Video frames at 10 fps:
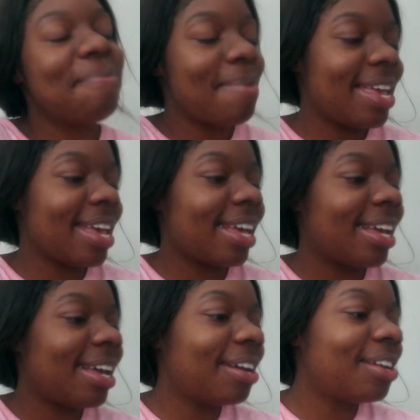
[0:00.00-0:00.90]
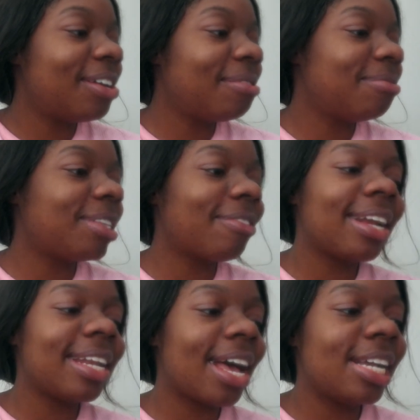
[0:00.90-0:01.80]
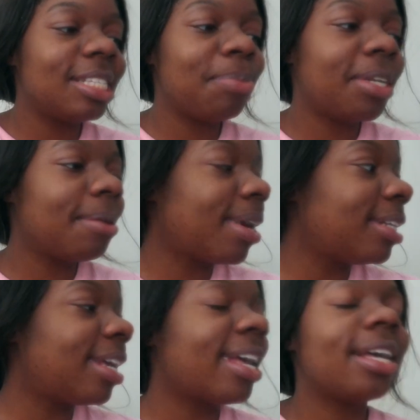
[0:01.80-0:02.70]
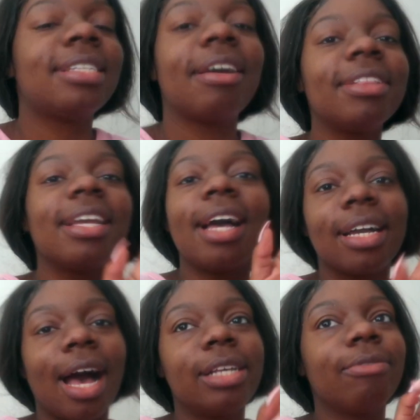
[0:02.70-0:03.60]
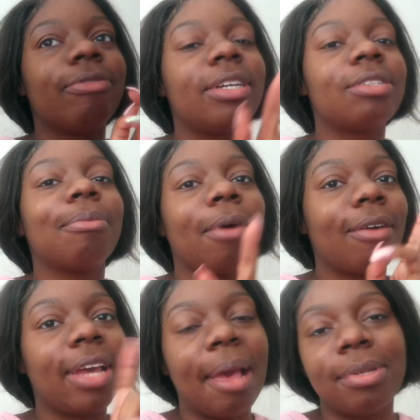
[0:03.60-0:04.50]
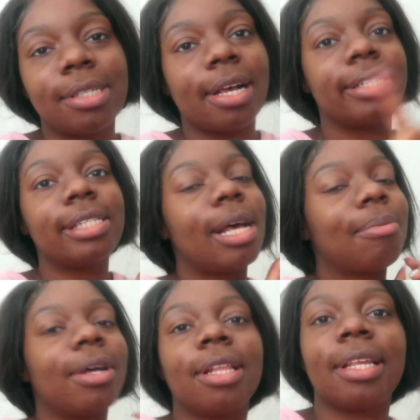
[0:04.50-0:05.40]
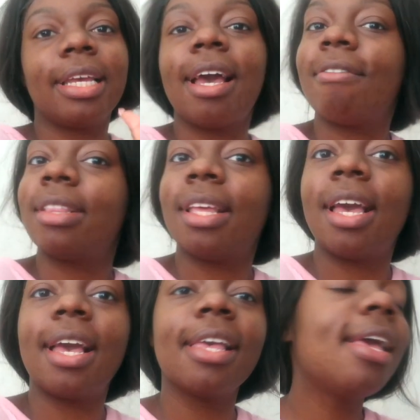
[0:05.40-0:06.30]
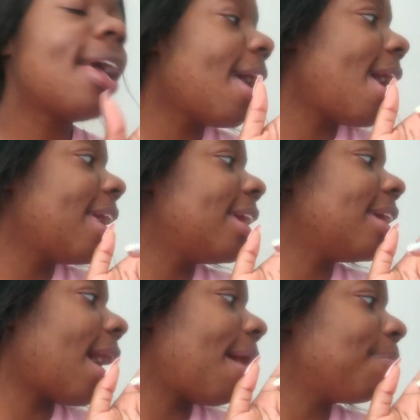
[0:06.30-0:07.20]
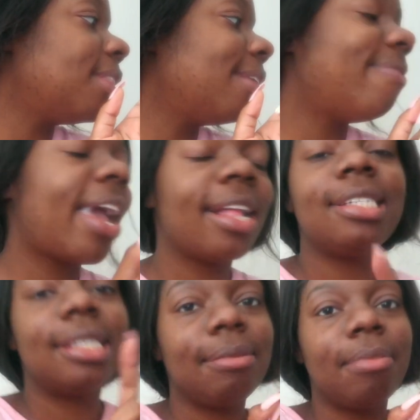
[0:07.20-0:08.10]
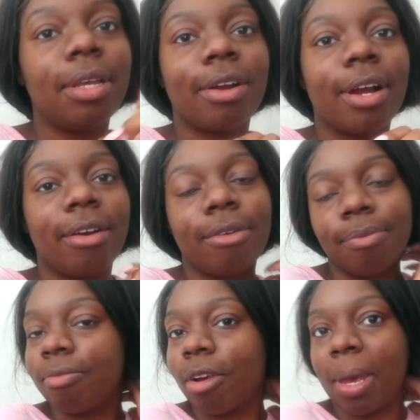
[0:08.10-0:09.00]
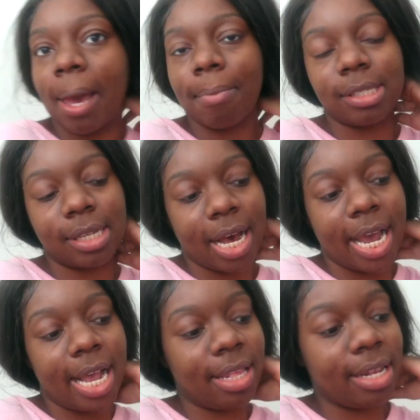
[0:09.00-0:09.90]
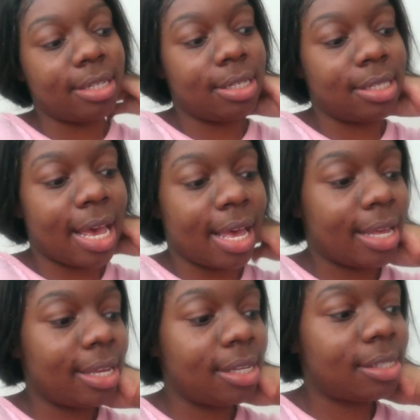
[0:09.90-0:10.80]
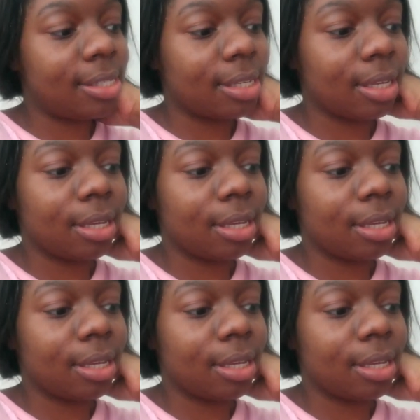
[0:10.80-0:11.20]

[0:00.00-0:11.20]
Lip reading: But yeah, so right now he's building my desk. Everything I got is from off of Amazon, so I'm gonna link everything. He got me the vanity mirror from Amazon and then a desk,